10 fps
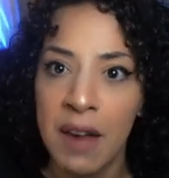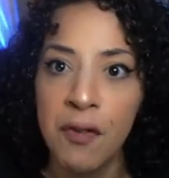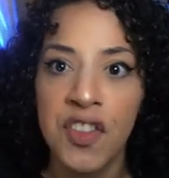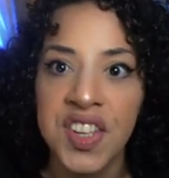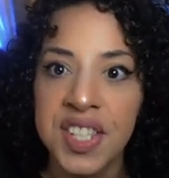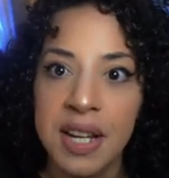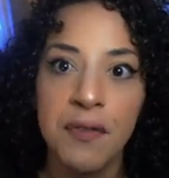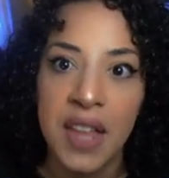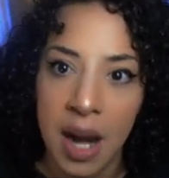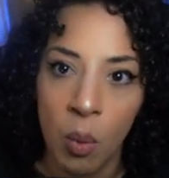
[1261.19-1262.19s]
for the stuff
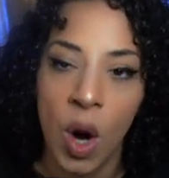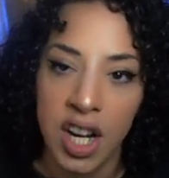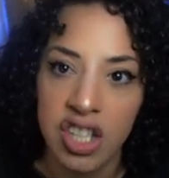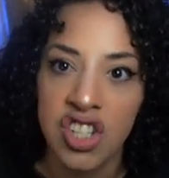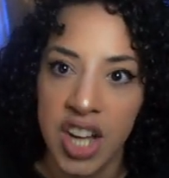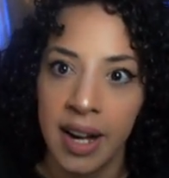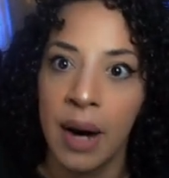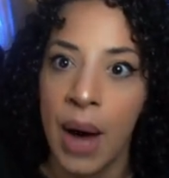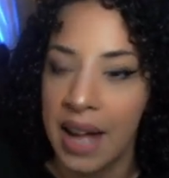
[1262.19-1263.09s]
that I wanted to check out